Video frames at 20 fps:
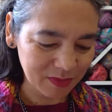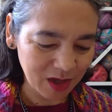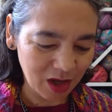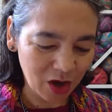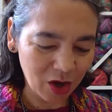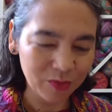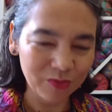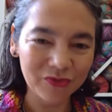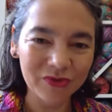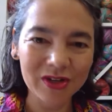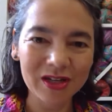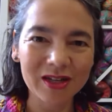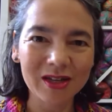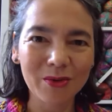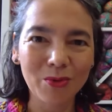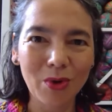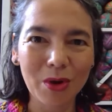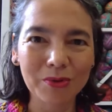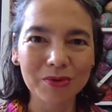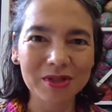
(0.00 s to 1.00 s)
hopefully it
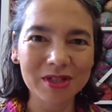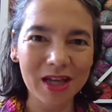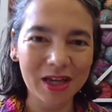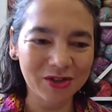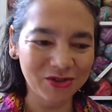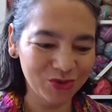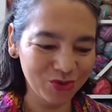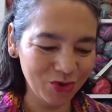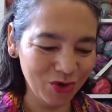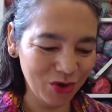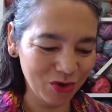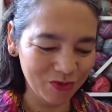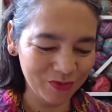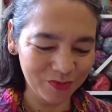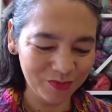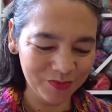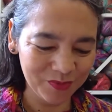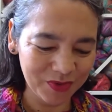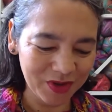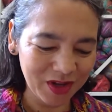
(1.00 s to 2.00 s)
won't take too long
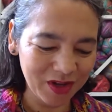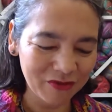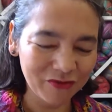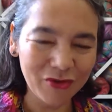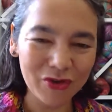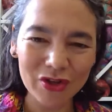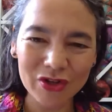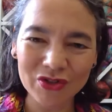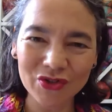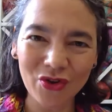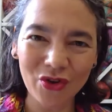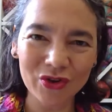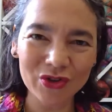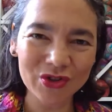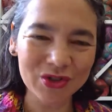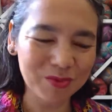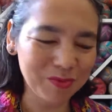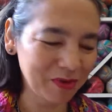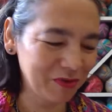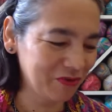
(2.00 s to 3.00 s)
for the
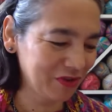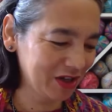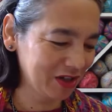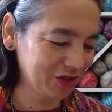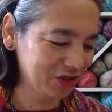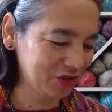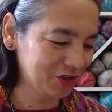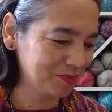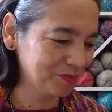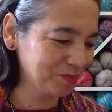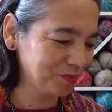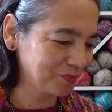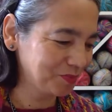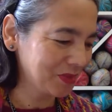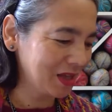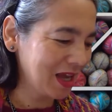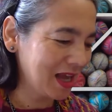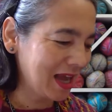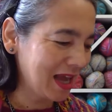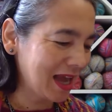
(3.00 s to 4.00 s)
socks to be finished.
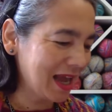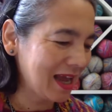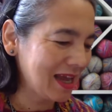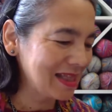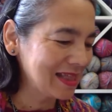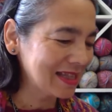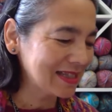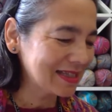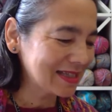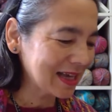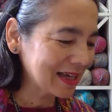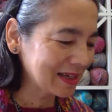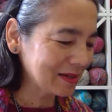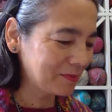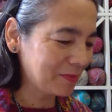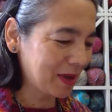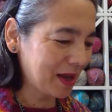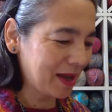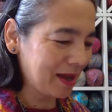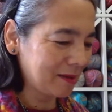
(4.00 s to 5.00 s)
And the
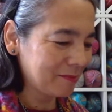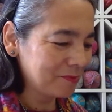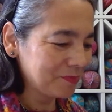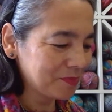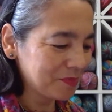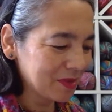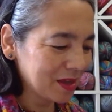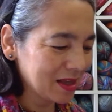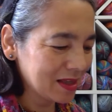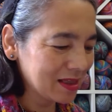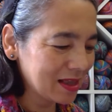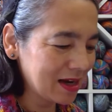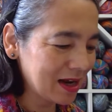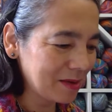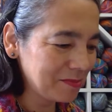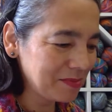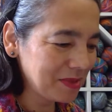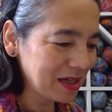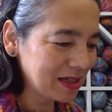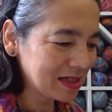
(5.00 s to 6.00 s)
second pair that
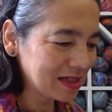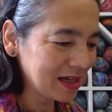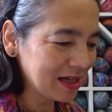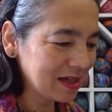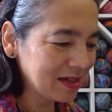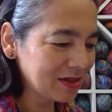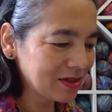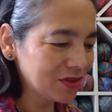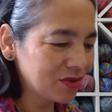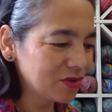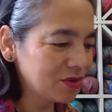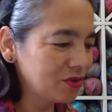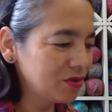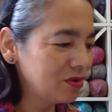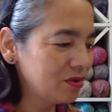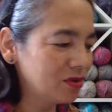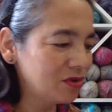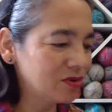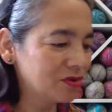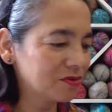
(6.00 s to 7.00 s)
I'm knitting
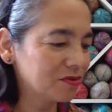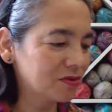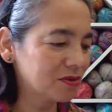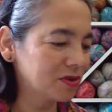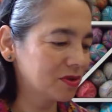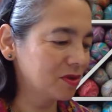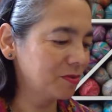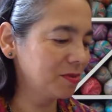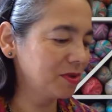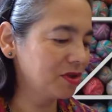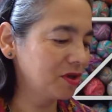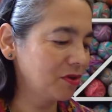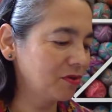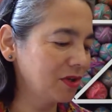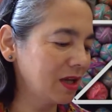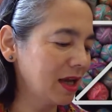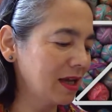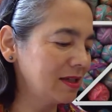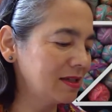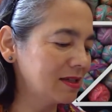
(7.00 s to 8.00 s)
to be
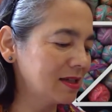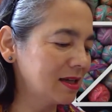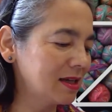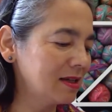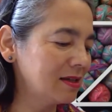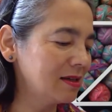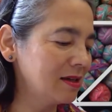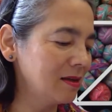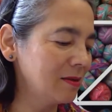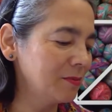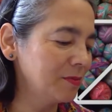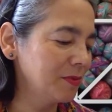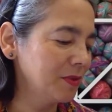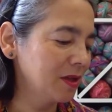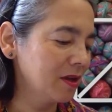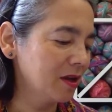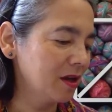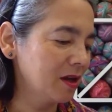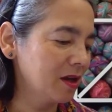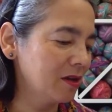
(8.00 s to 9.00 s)
donated
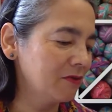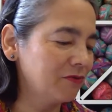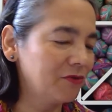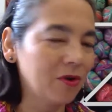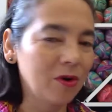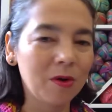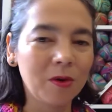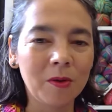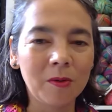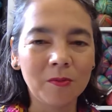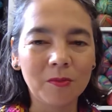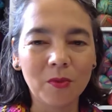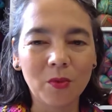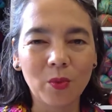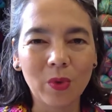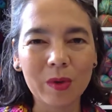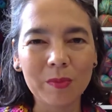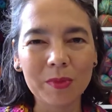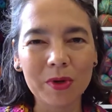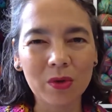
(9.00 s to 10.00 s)
for
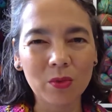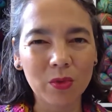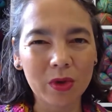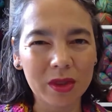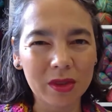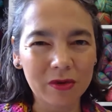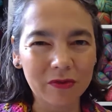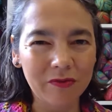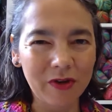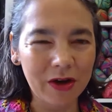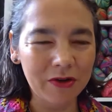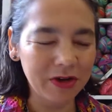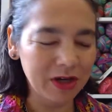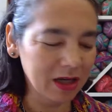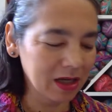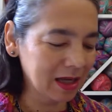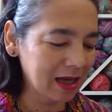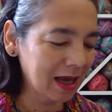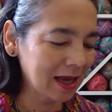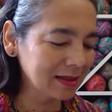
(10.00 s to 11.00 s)
women with
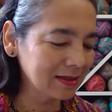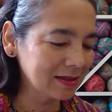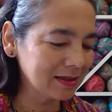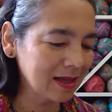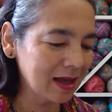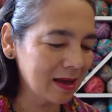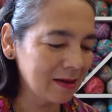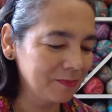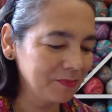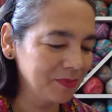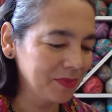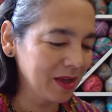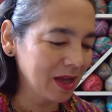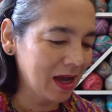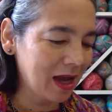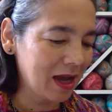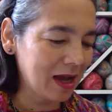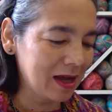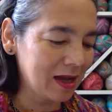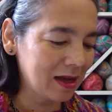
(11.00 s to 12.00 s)
ovarian cancer
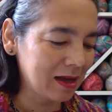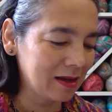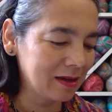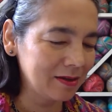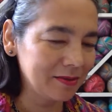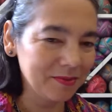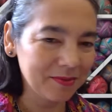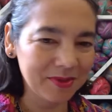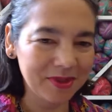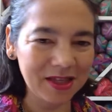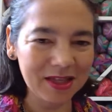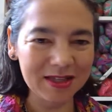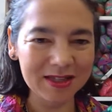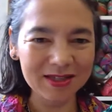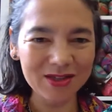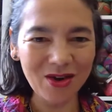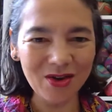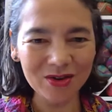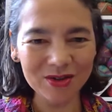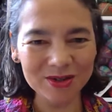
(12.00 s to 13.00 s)
are these
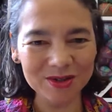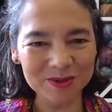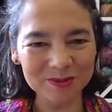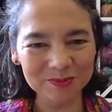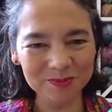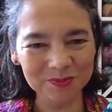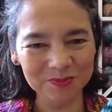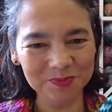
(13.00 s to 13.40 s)
socks.